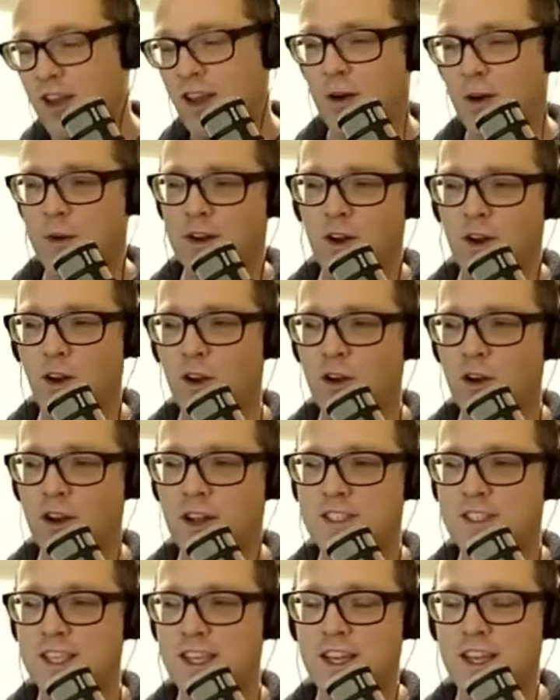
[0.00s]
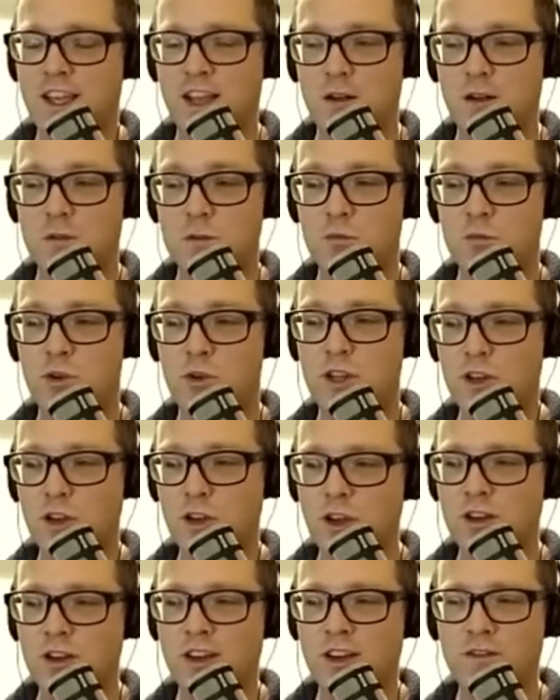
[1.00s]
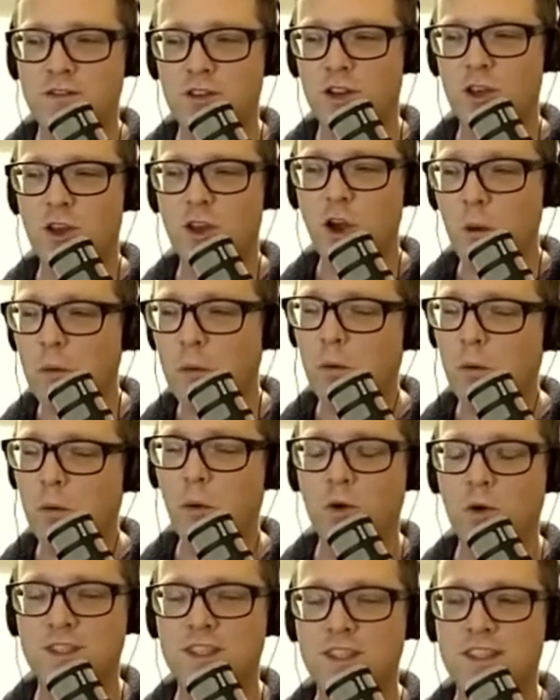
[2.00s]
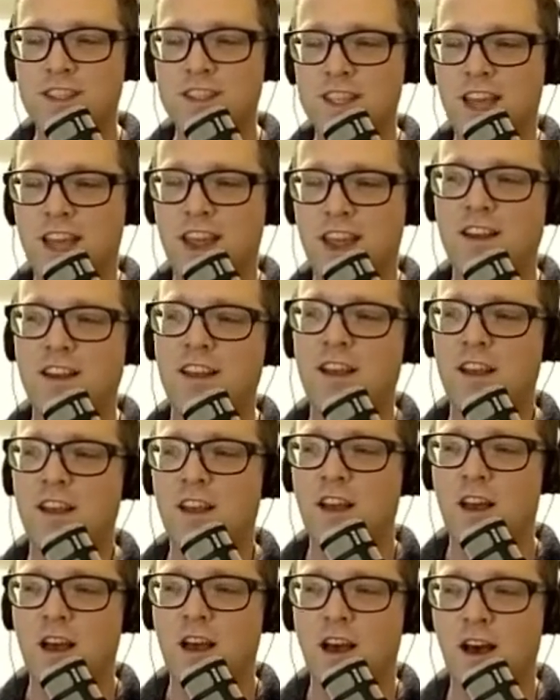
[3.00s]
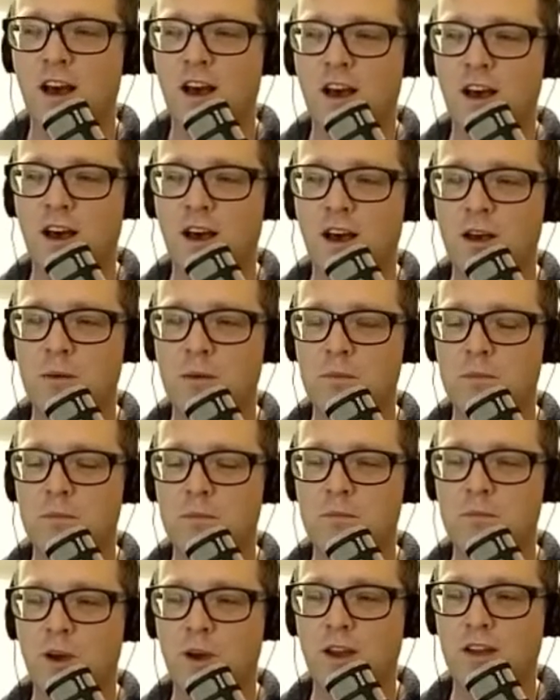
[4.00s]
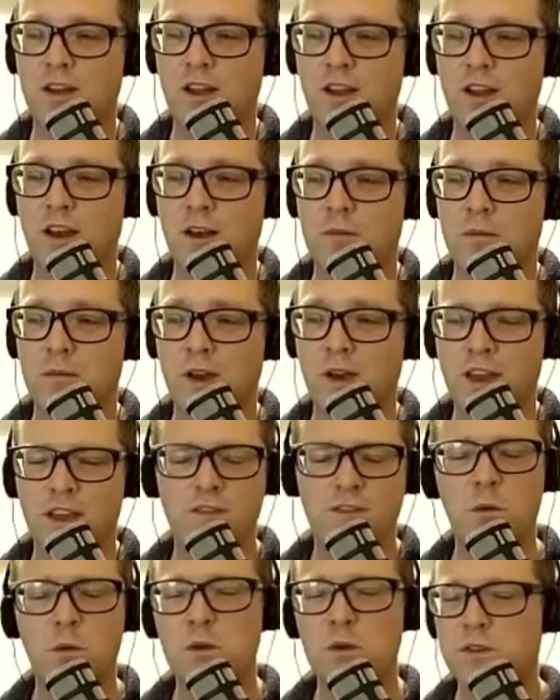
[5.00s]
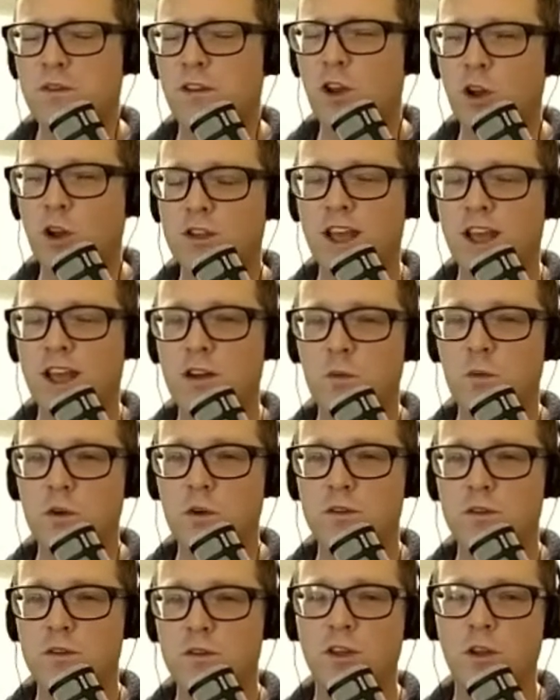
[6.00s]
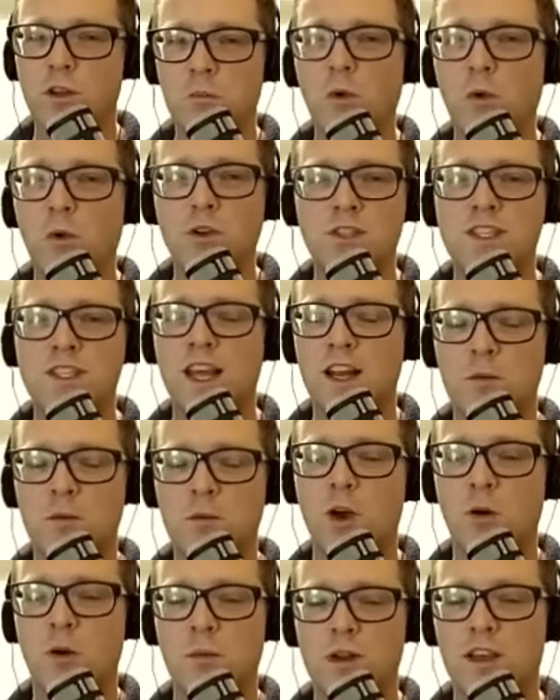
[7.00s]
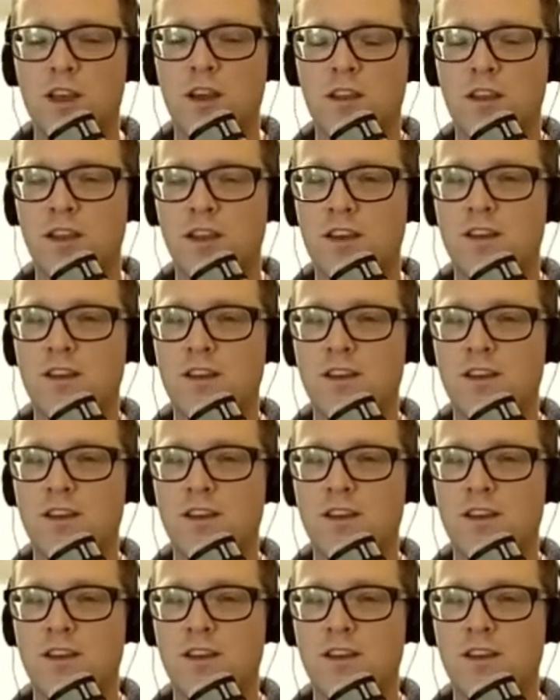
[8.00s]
I went along and I did it, and it was pretty good. I've done a couple more since then, uh, but um, if it wasn't for lockdown, I would have done more stand-up comedy, I think.